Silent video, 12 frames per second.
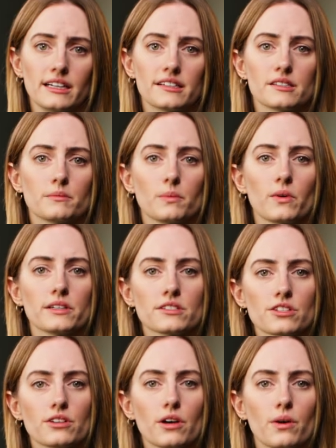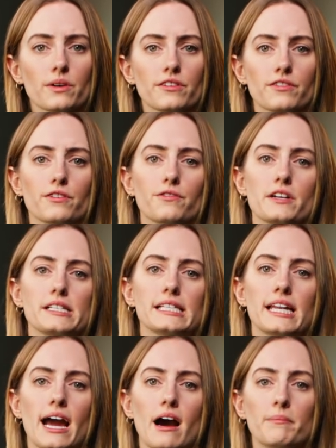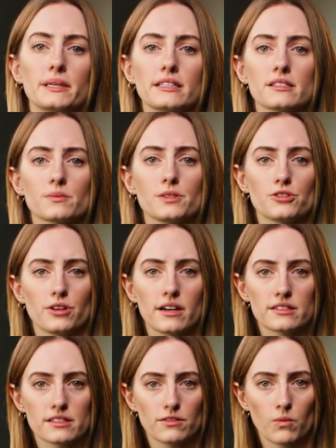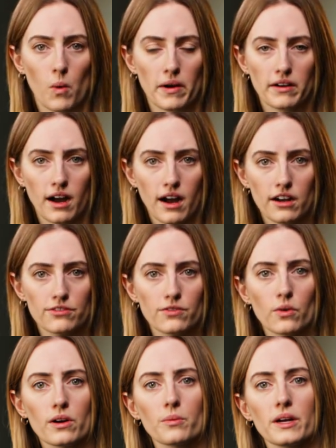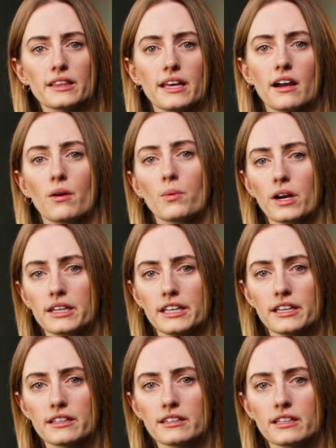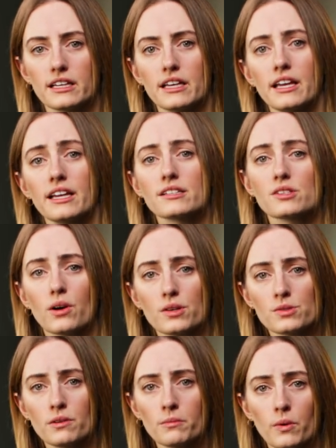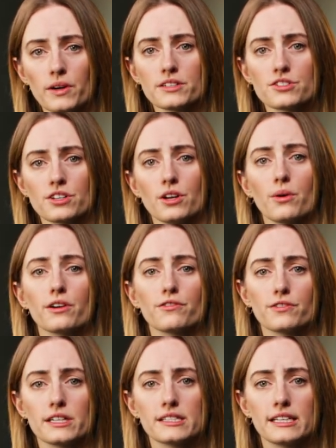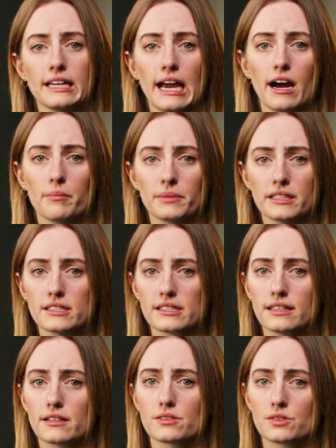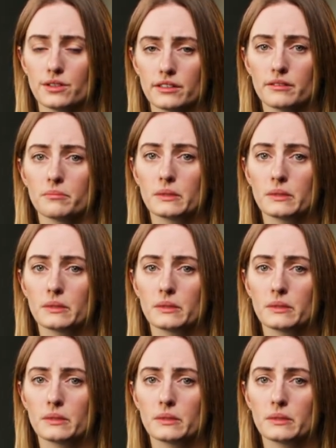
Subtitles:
It's important to know if the freezing happens when drugs have worn off or when they are working. It's also important to know if freezing happens in a certain